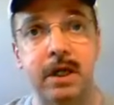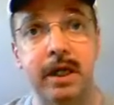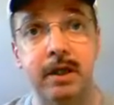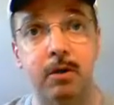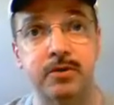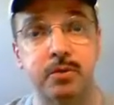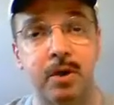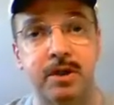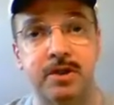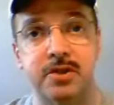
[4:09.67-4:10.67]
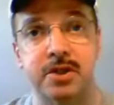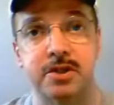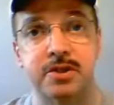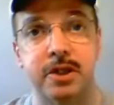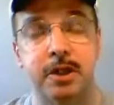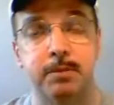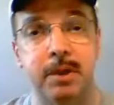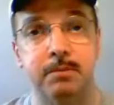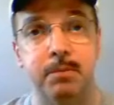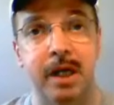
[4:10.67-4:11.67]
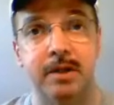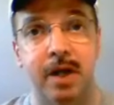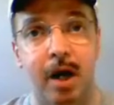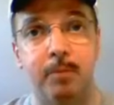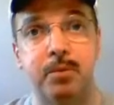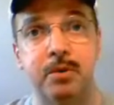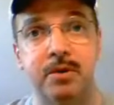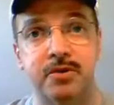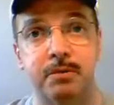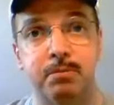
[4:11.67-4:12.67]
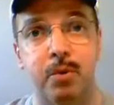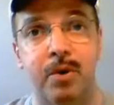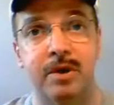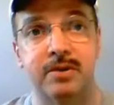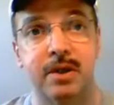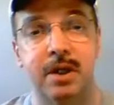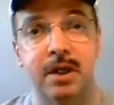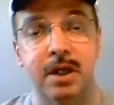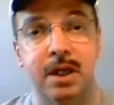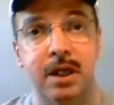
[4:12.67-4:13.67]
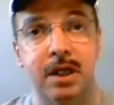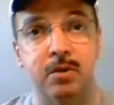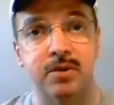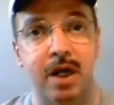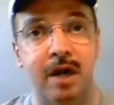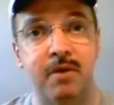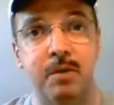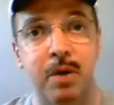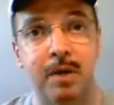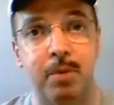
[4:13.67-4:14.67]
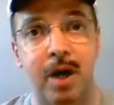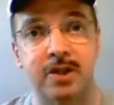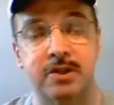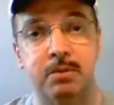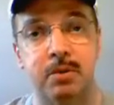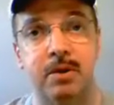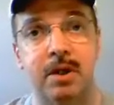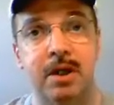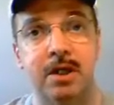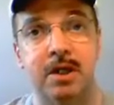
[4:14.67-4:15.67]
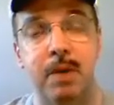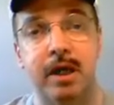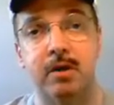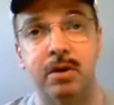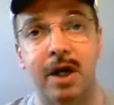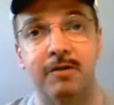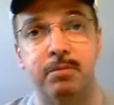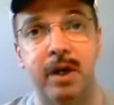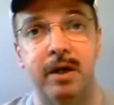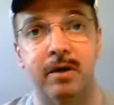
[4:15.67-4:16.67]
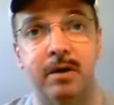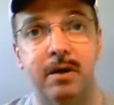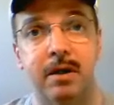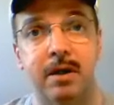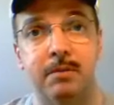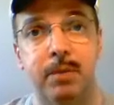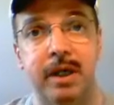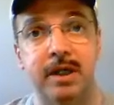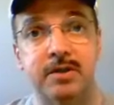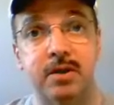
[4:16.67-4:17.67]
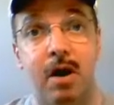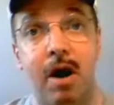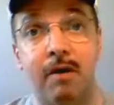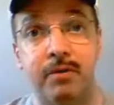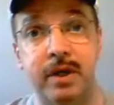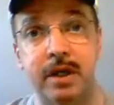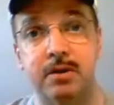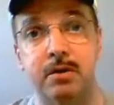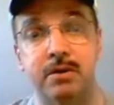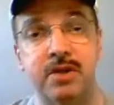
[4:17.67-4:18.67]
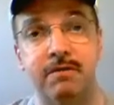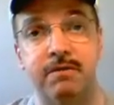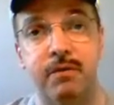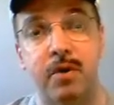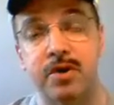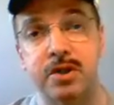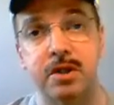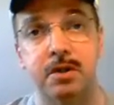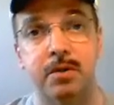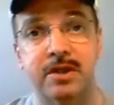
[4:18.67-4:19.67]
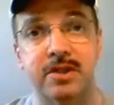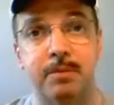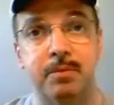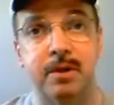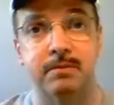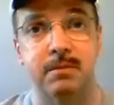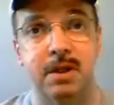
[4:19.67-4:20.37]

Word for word: He knows what decisions need to be made to help you at certain points. He knows every way possible to make your life better. But He's offering it to you. He's not forcing you to accept it.